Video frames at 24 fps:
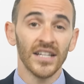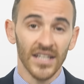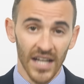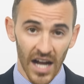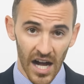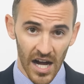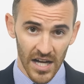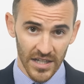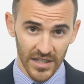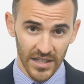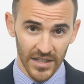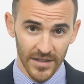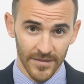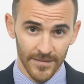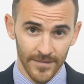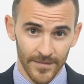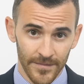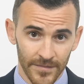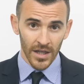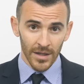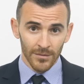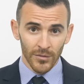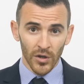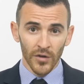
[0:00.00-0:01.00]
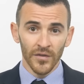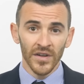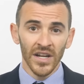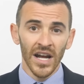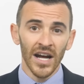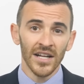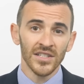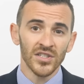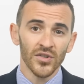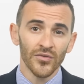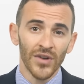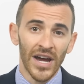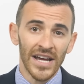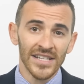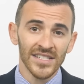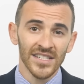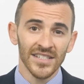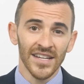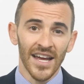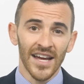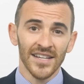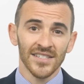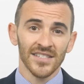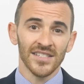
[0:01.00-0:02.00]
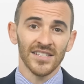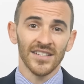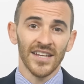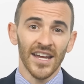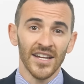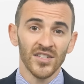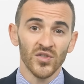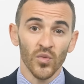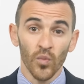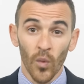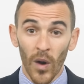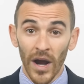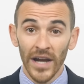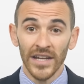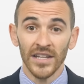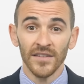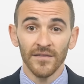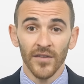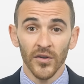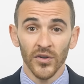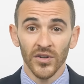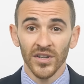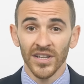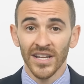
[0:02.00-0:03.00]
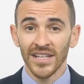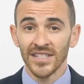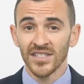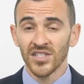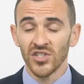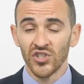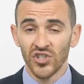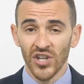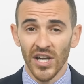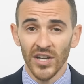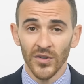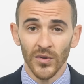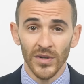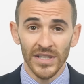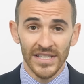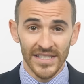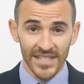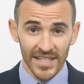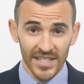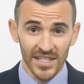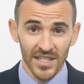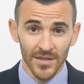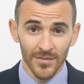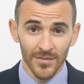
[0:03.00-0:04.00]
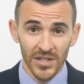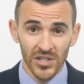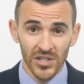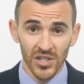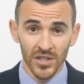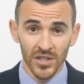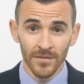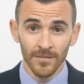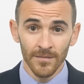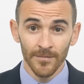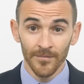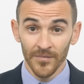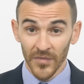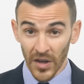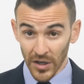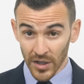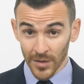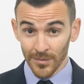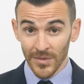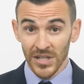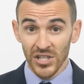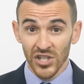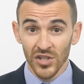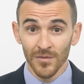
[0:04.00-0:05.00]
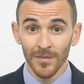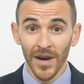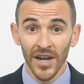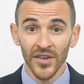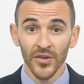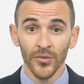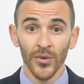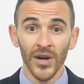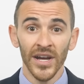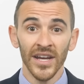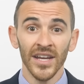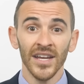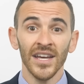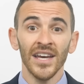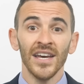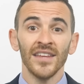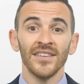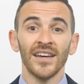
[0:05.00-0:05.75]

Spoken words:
Got it. Moving on to Raskin asking Gaetz why he voted against the January 6th commission, a commission, by the way,